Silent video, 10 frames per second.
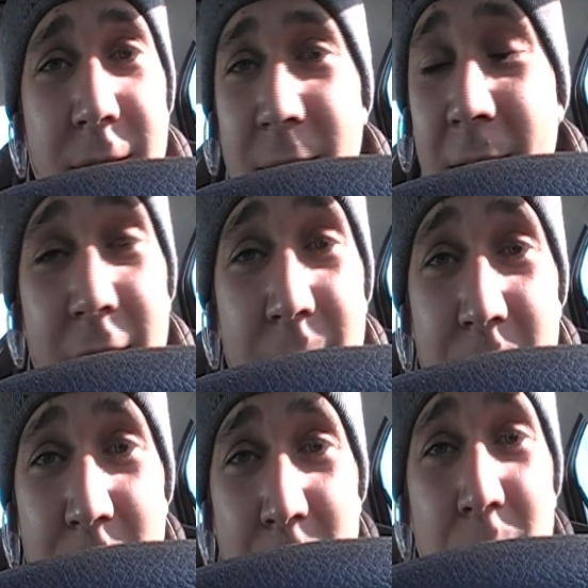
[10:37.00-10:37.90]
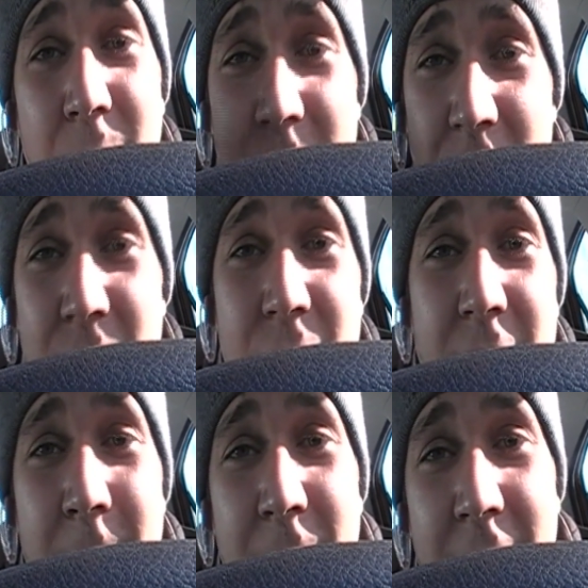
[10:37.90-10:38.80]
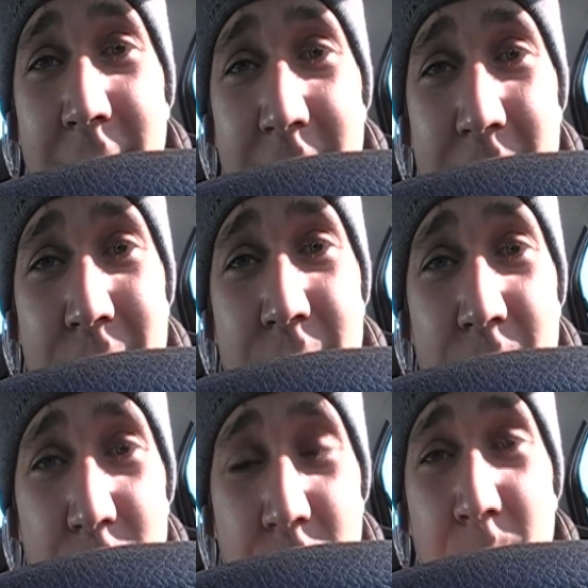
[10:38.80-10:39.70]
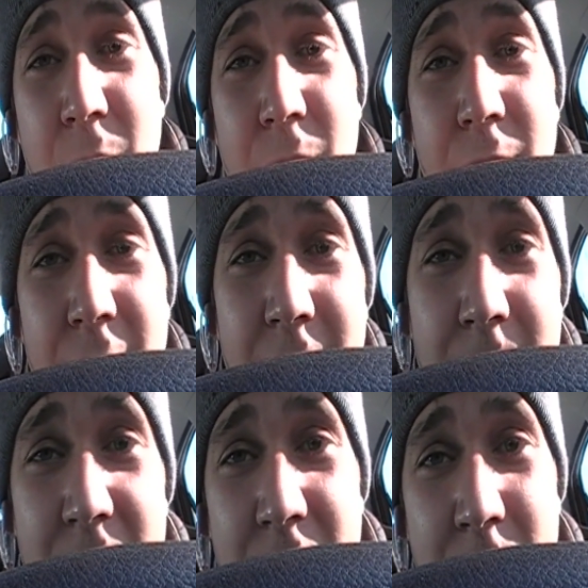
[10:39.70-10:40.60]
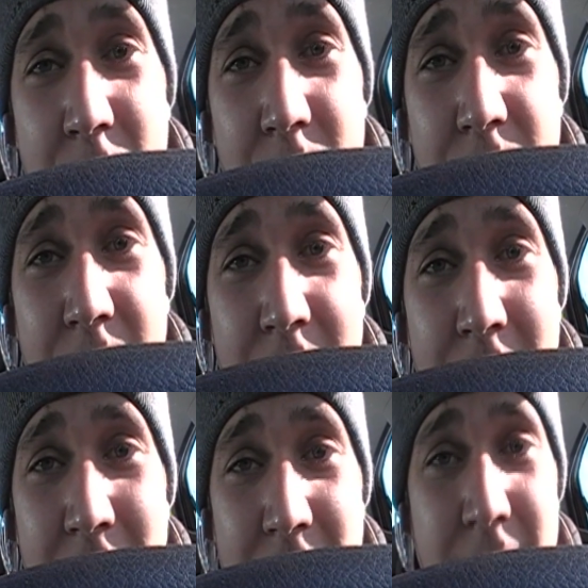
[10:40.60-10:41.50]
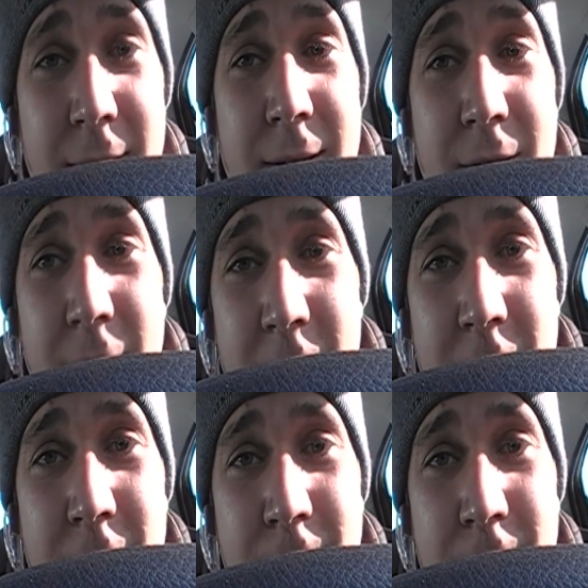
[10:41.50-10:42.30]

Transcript: Oliver, you have such a complicated address, and you, Roberto, you didn't give me a zip code, so